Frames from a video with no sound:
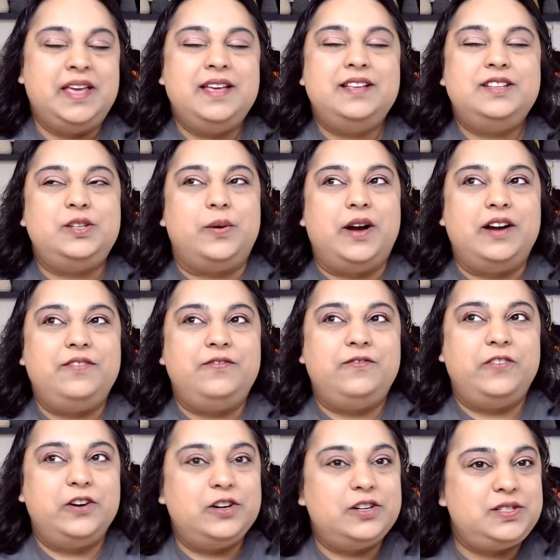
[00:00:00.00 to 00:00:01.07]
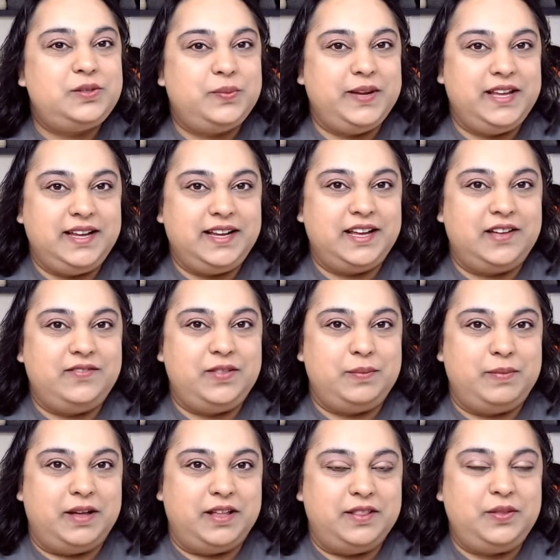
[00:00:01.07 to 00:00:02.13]
So our first week of the
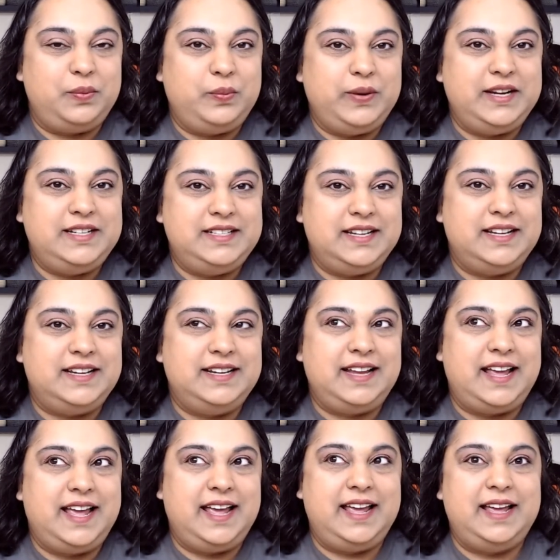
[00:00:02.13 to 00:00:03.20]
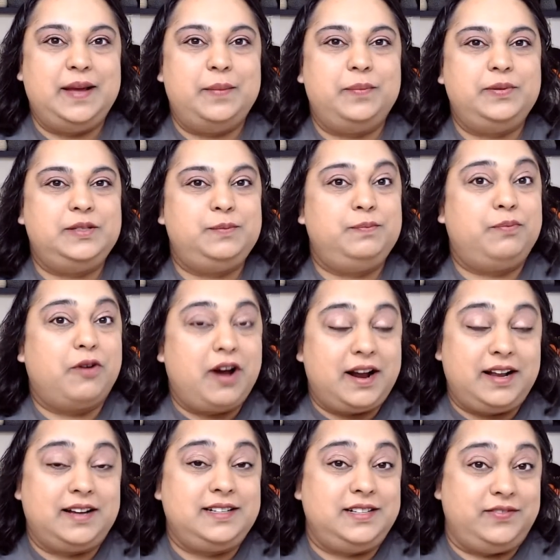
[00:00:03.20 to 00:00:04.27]
month, we did a
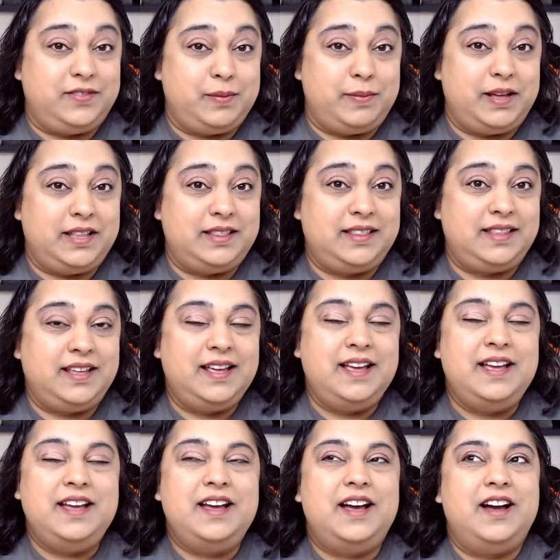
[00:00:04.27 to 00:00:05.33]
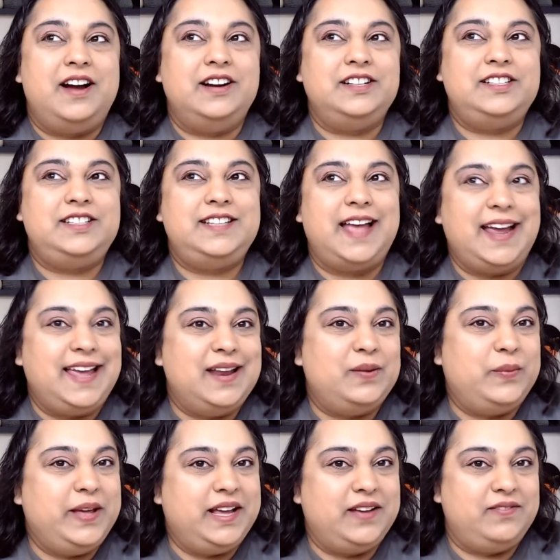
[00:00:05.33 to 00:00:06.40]
product of the month. Our second
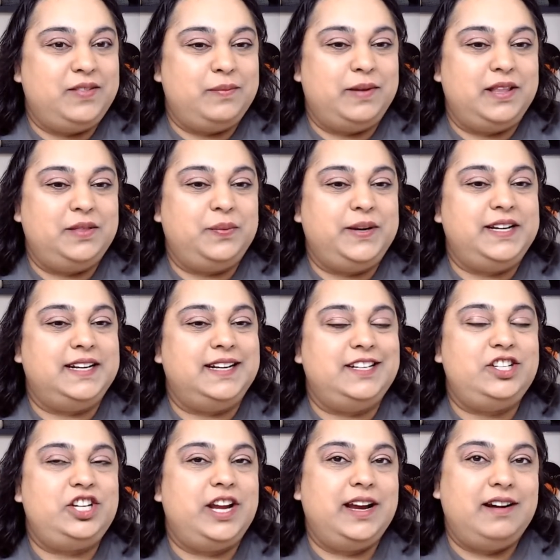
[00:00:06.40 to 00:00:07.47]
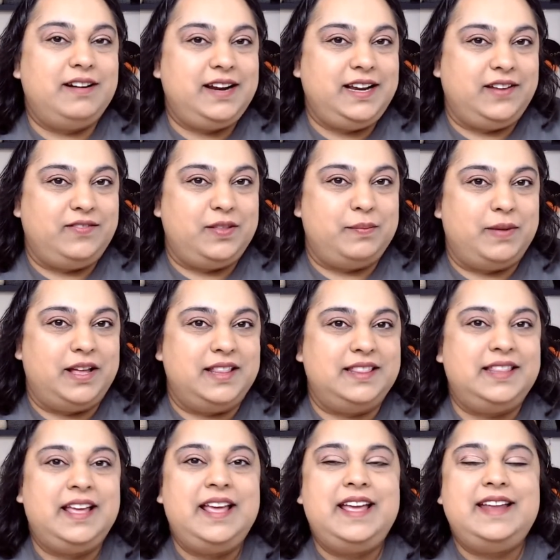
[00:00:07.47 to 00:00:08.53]
week of the month, we did a charity of the month.
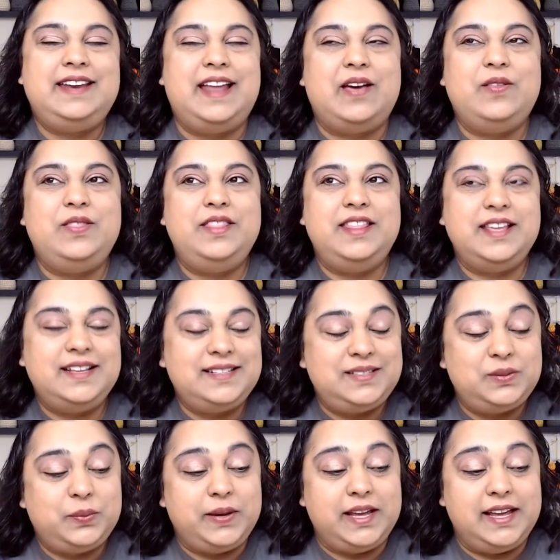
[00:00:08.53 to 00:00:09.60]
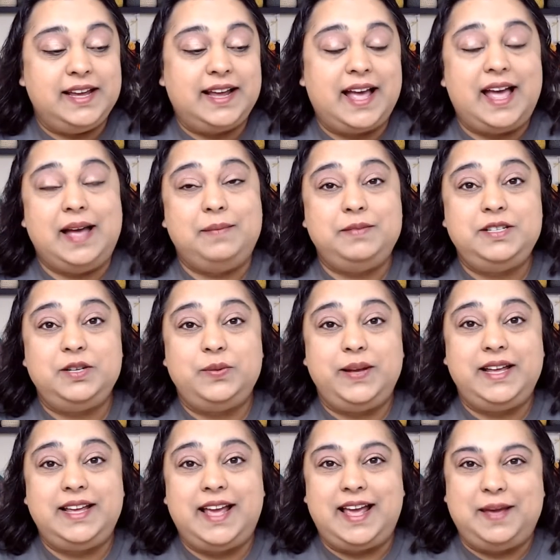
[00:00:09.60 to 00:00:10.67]
Now this week, I'm
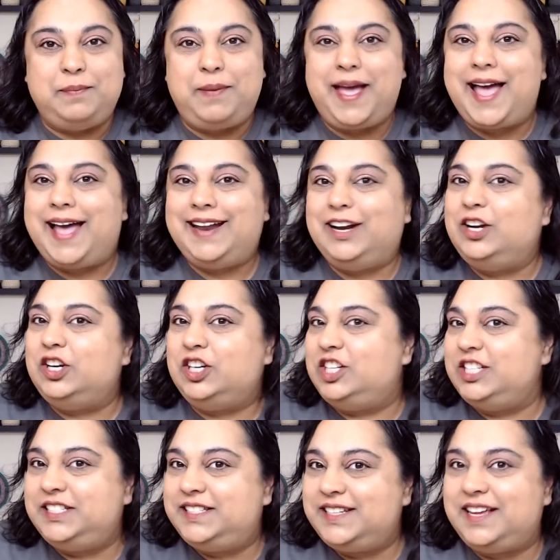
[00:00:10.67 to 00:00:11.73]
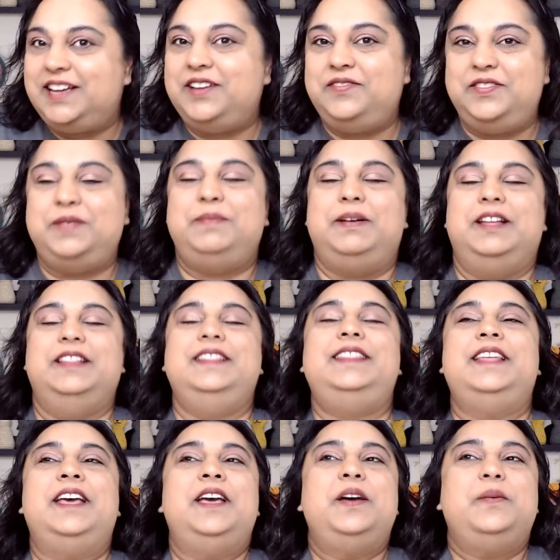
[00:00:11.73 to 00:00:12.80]
doing a patterns of the month
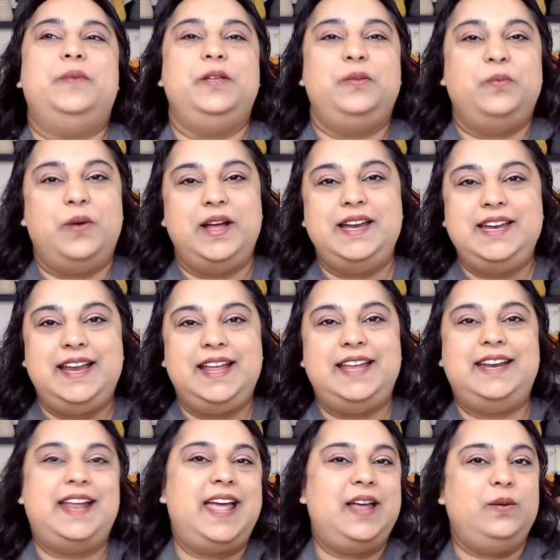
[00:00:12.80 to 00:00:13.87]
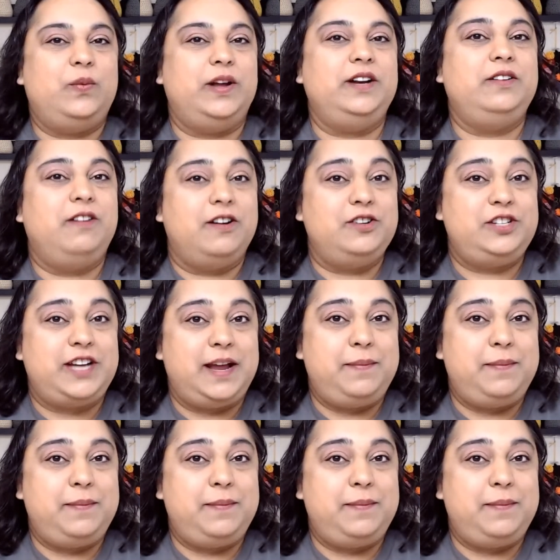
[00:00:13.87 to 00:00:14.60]
with one knit and one crochet